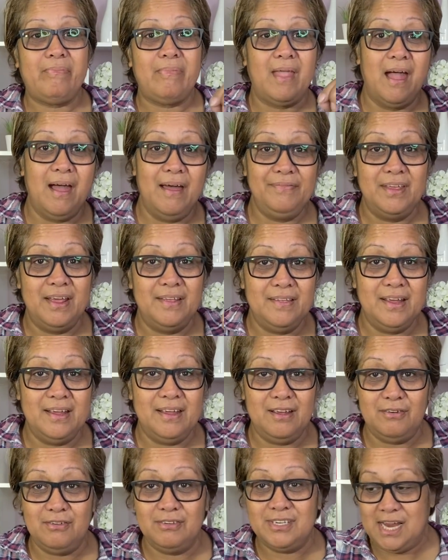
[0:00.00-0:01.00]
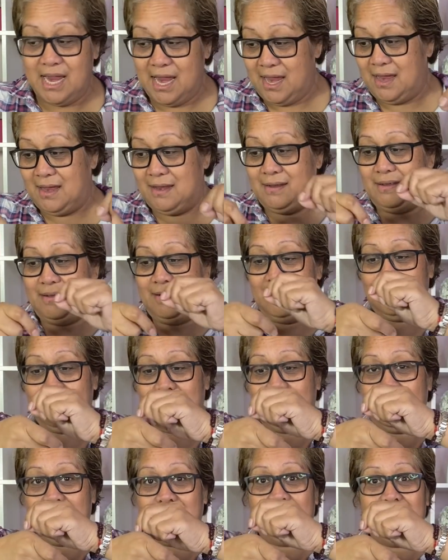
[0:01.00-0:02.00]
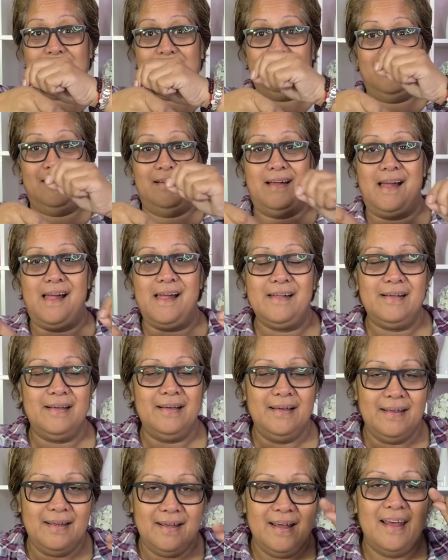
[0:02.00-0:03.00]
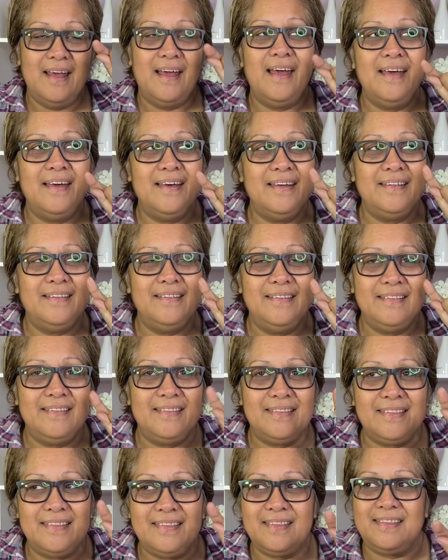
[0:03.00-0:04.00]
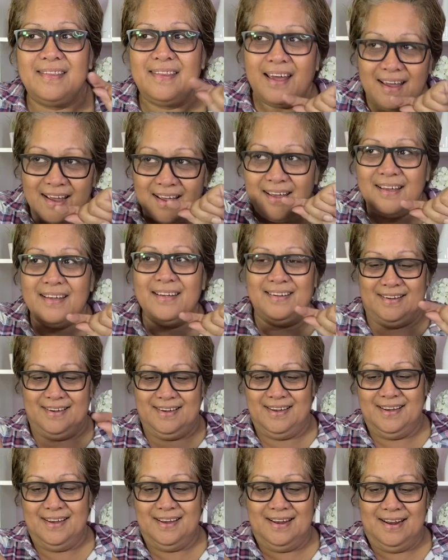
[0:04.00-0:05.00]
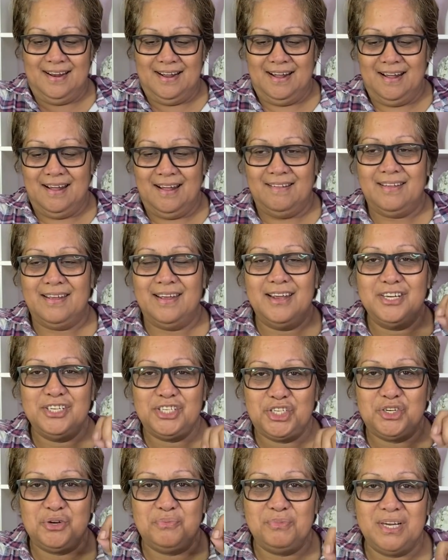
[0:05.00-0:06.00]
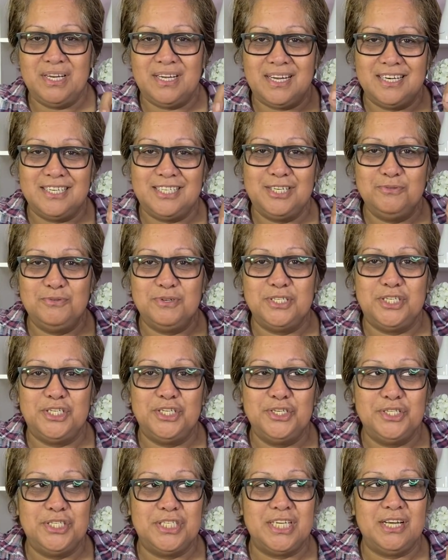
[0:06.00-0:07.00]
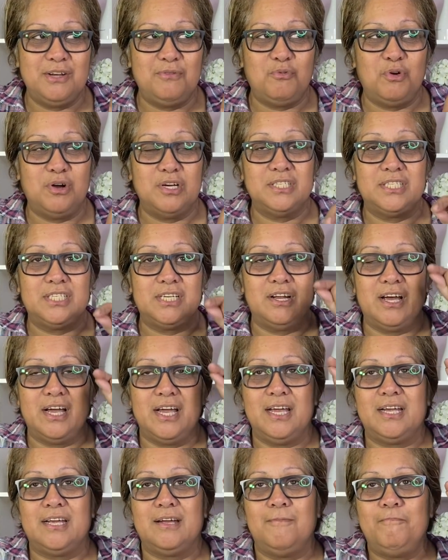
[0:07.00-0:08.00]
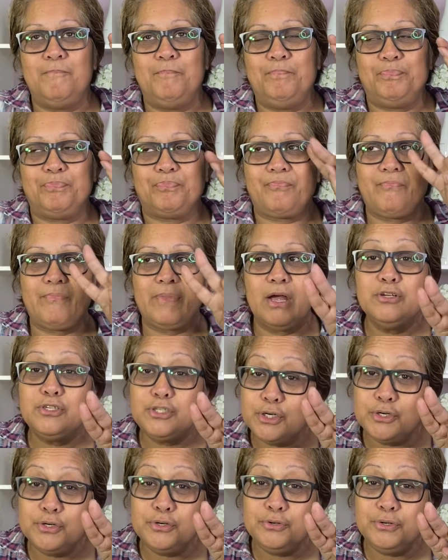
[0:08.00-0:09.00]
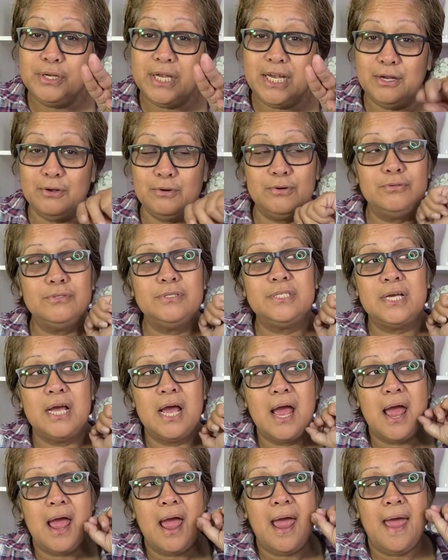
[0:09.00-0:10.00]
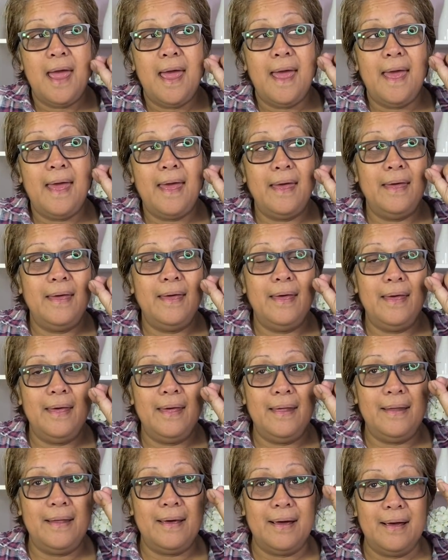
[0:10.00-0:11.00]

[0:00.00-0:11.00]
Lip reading: another girl's hand, like. And the instrument that she was using was like 2 needles and